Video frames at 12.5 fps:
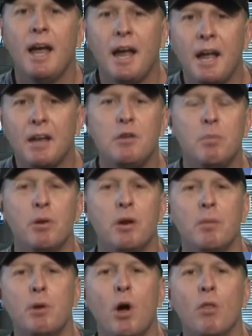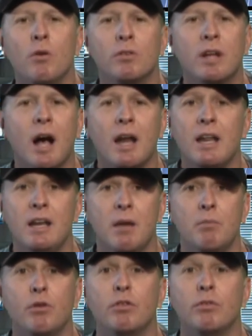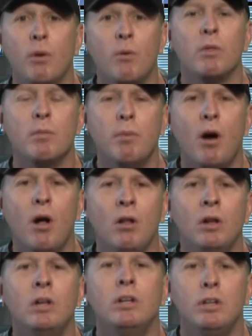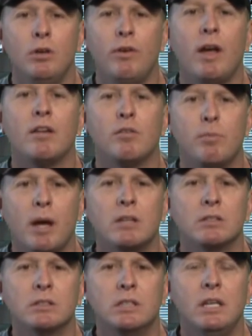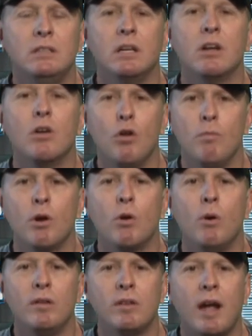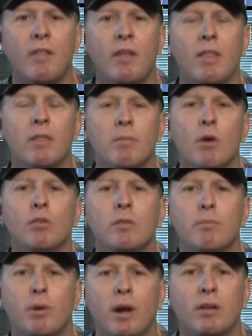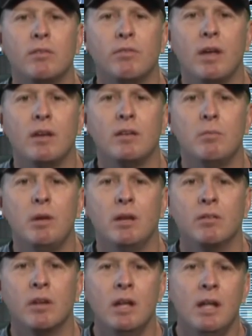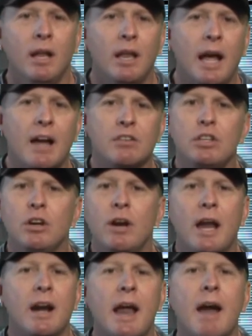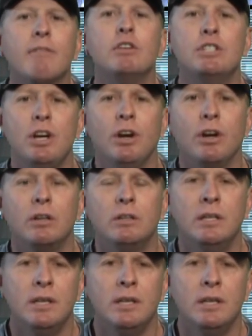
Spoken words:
and you're putting up all those gaudy numbers throwing the ball, you've had a special season, and Colt McCoy's had that. And the most impressive thing to me is last year had an average year,